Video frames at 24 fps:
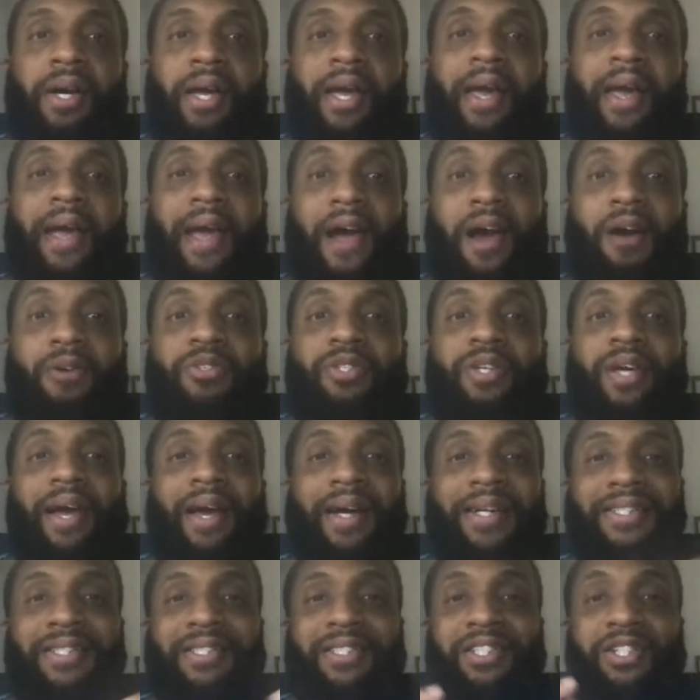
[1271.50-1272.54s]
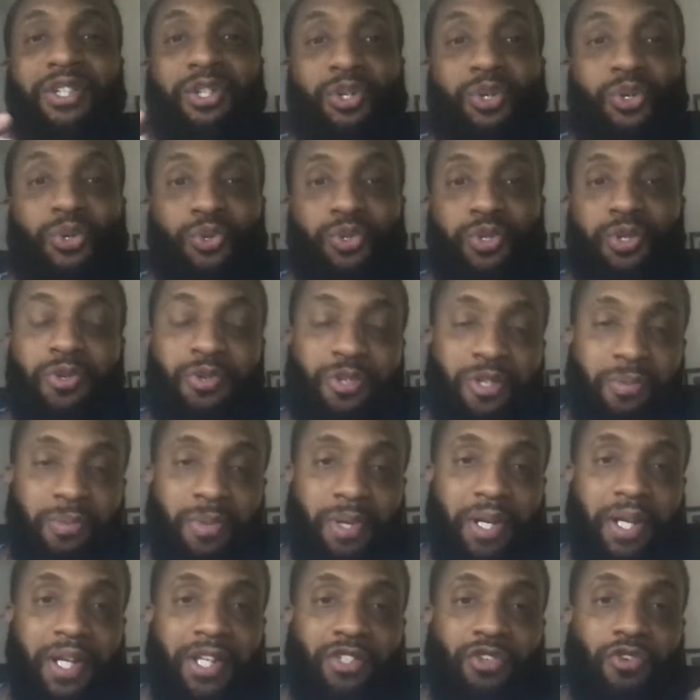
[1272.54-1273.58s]
and how to actually use social
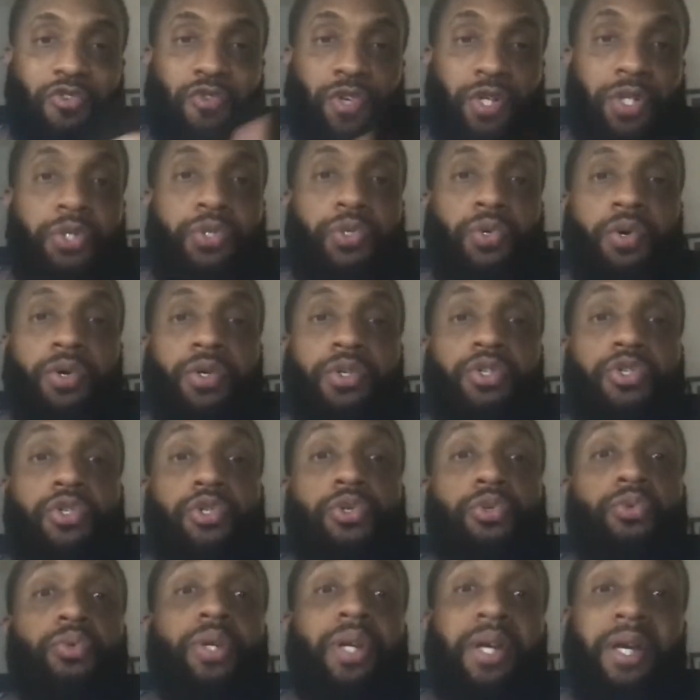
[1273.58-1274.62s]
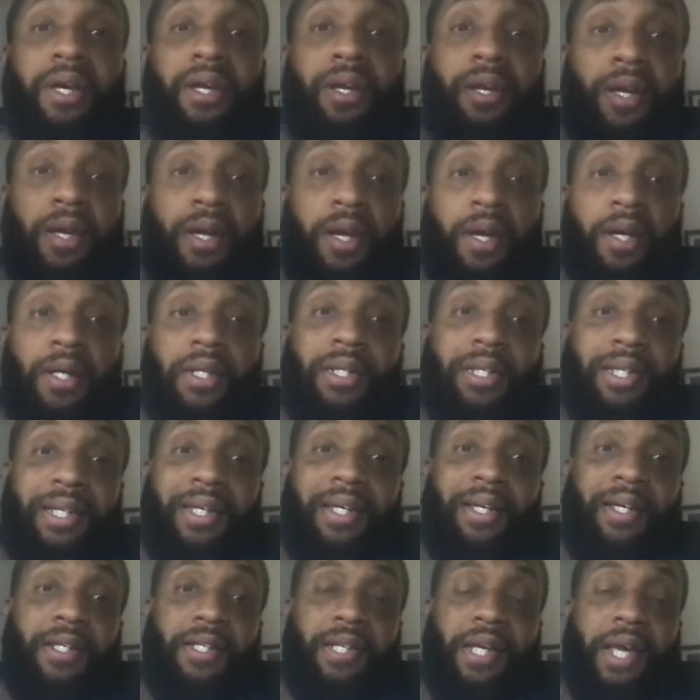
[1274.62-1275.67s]
media as a resource to get
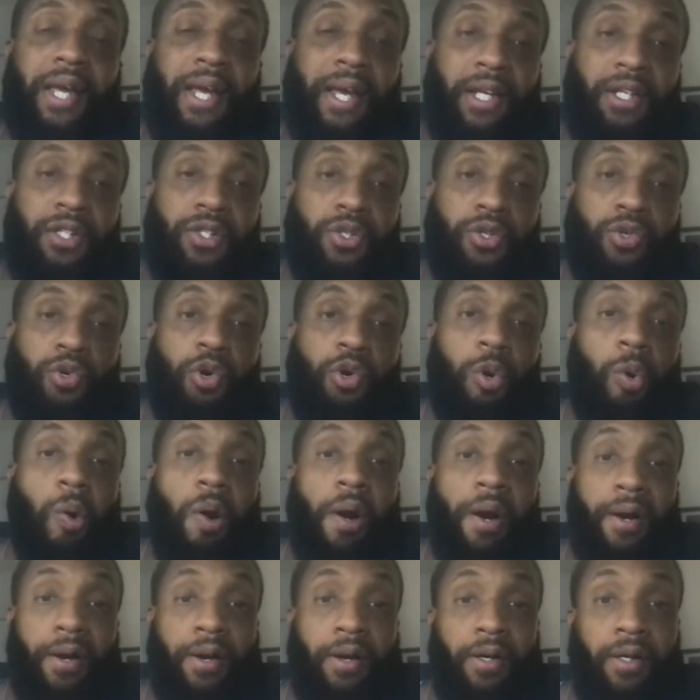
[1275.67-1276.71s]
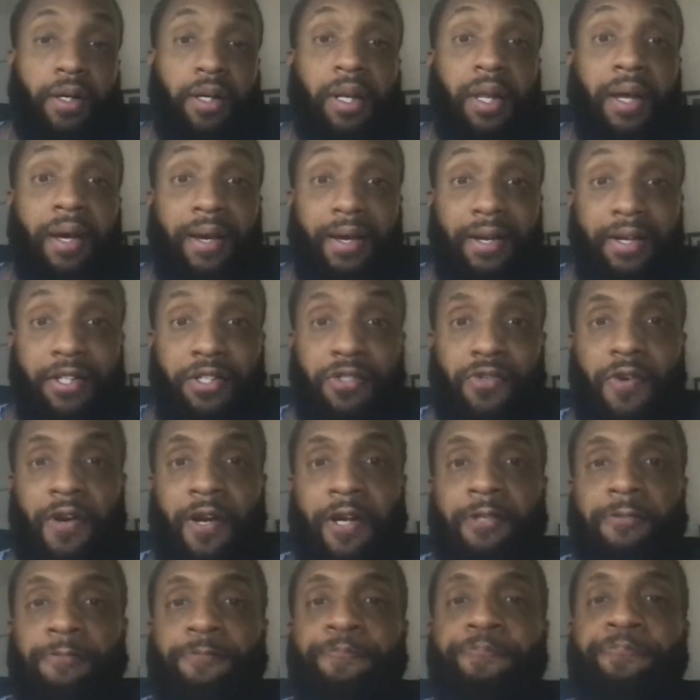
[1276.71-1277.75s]
leads and to acquire clients,
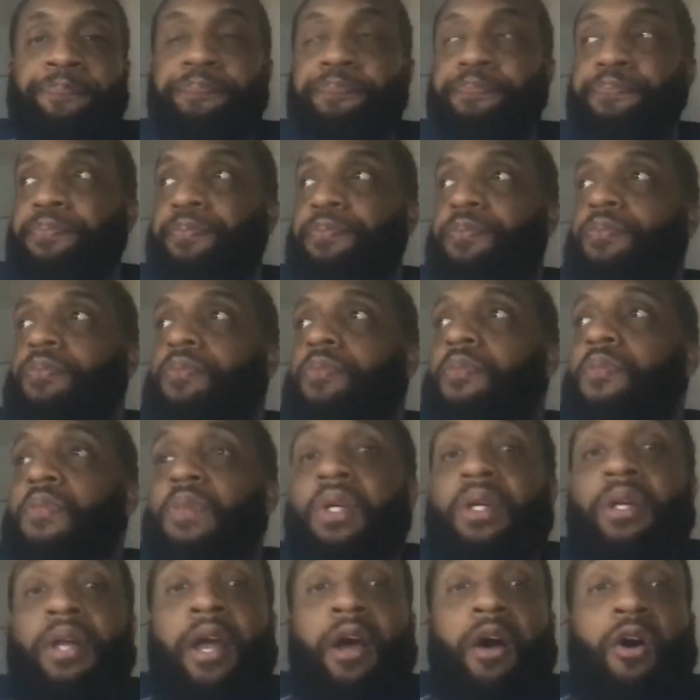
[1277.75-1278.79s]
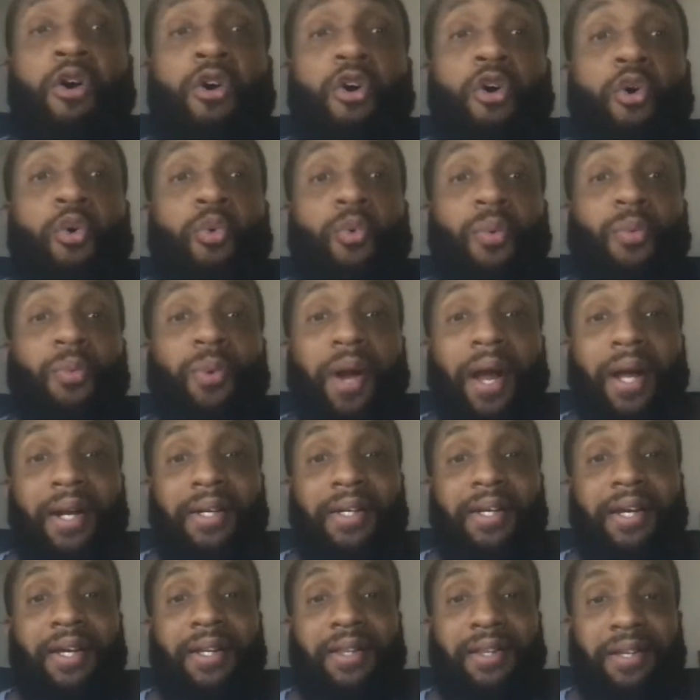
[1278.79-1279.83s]
right? Now, when I
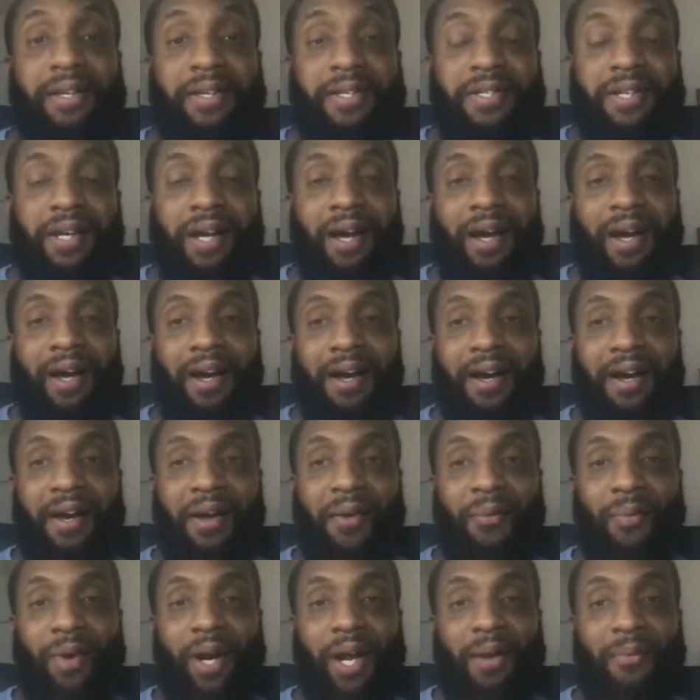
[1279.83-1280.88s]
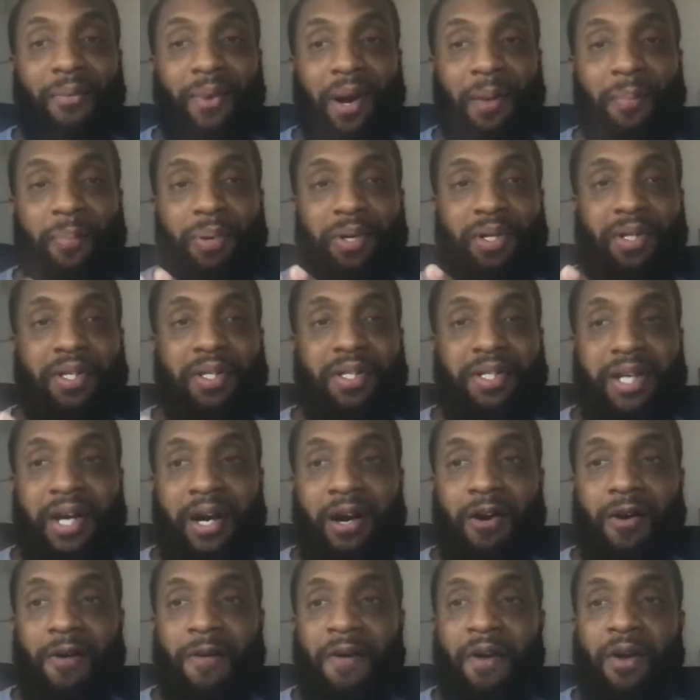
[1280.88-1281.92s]
did this, when I put this
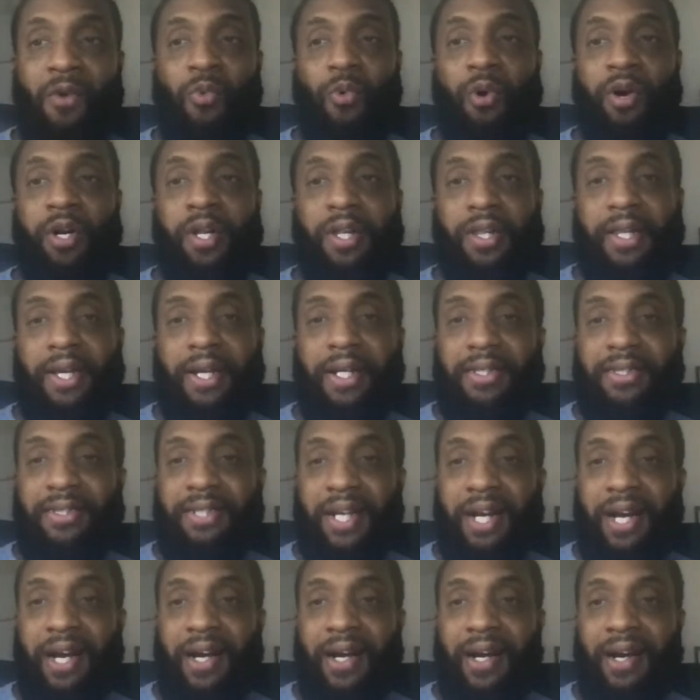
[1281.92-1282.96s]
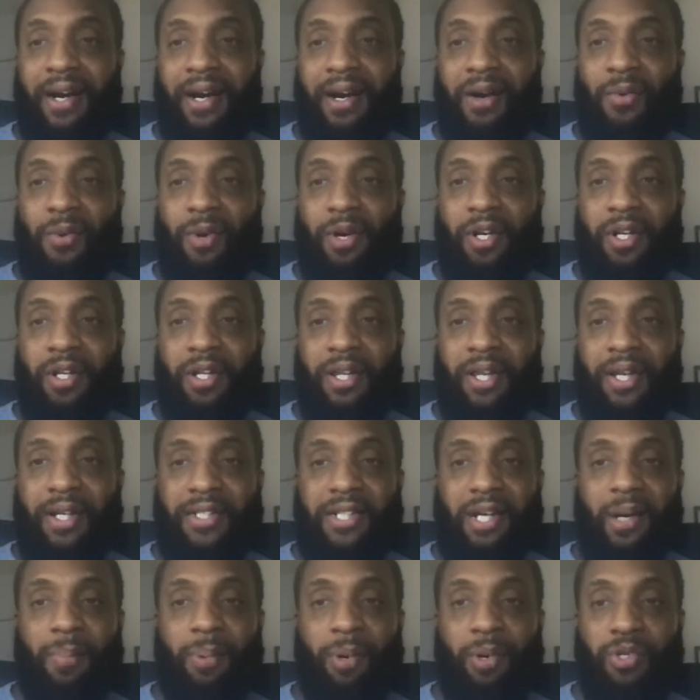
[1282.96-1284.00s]
out, one of the things
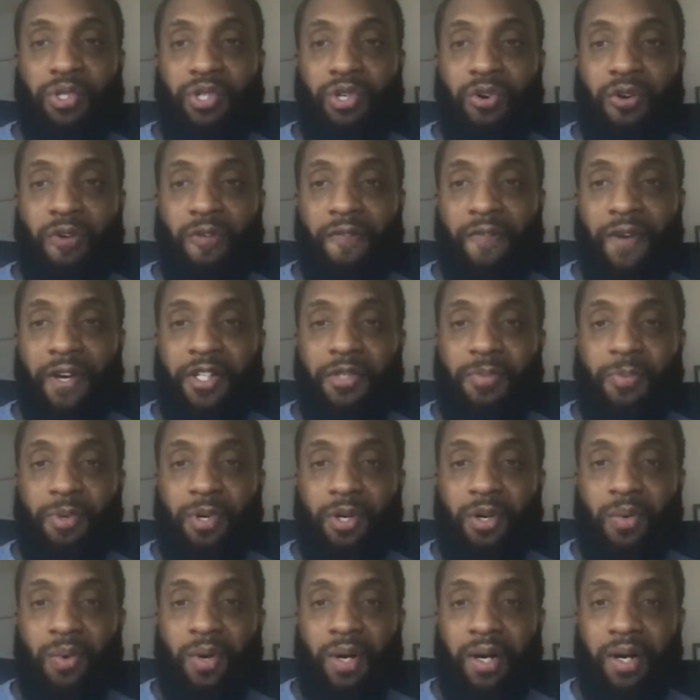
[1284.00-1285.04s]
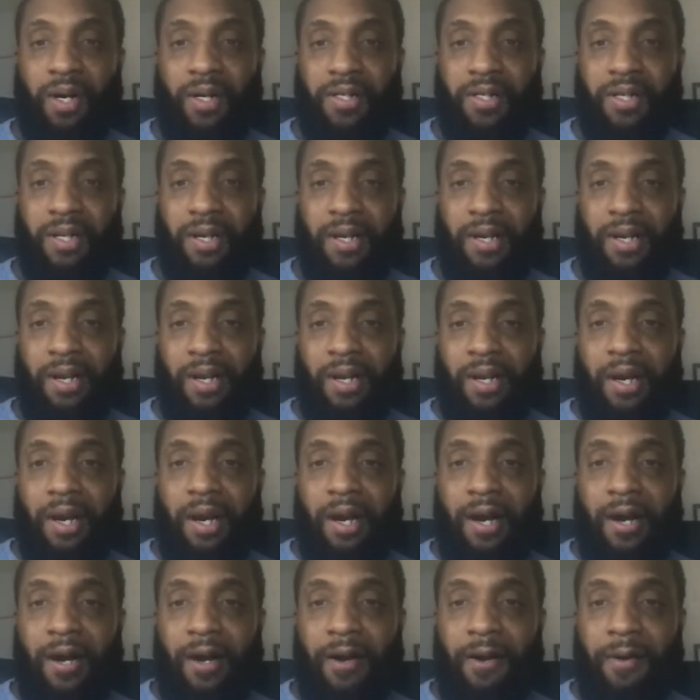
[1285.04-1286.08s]
I posted on Facebook was,
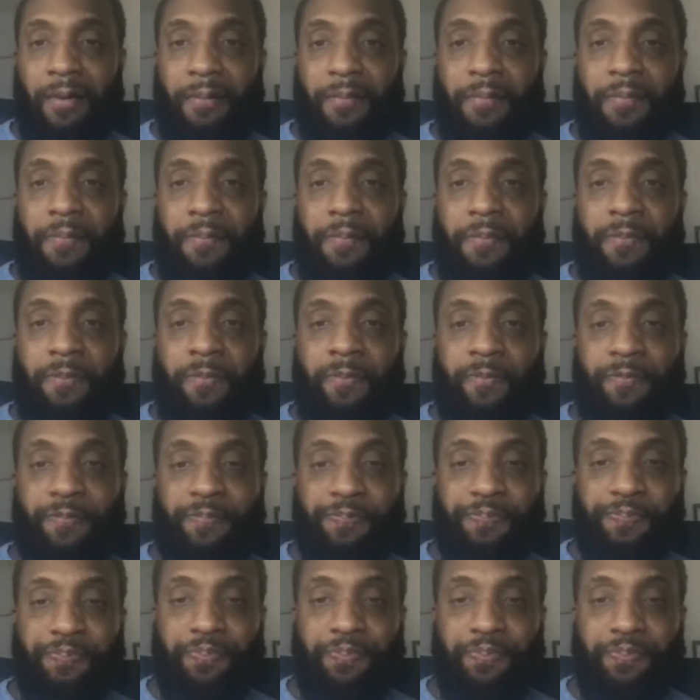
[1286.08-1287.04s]
one of